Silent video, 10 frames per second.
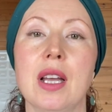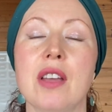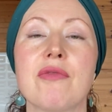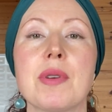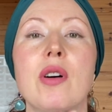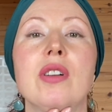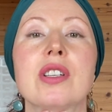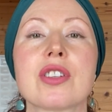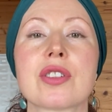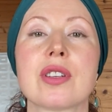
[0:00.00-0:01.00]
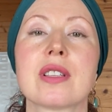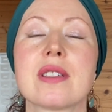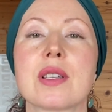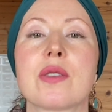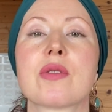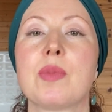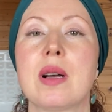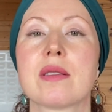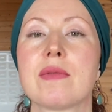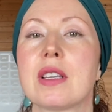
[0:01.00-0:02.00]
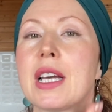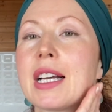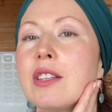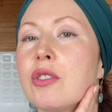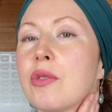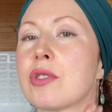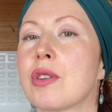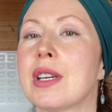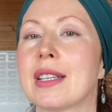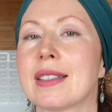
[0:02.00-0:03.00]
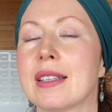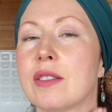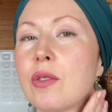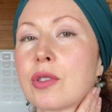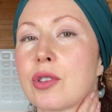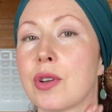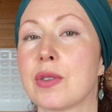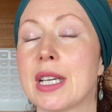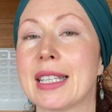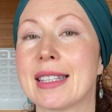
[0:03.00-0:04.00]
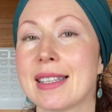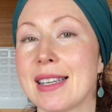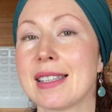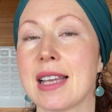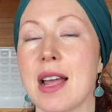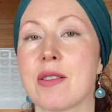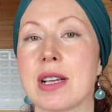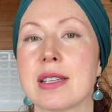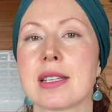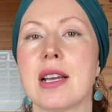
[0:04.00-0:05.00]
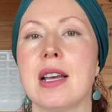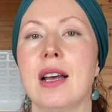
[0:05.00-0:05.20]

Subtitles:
if we're only just doing the central parts of the neck and not turning these areas,